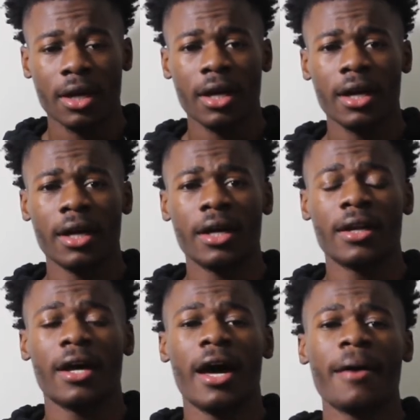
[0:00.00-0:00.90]

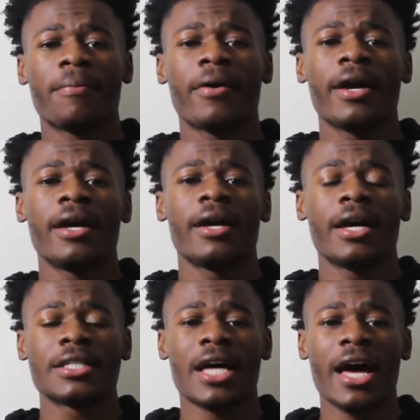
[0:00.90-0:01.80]
And I pray
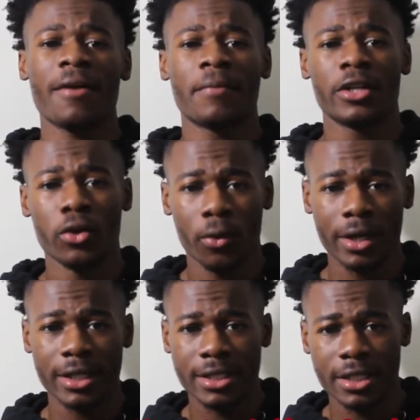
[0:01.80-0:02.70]
as I have been doing
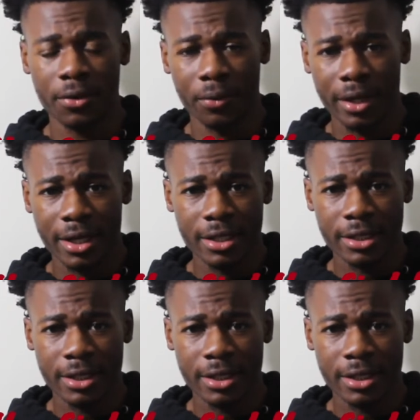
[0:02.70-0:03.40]
this series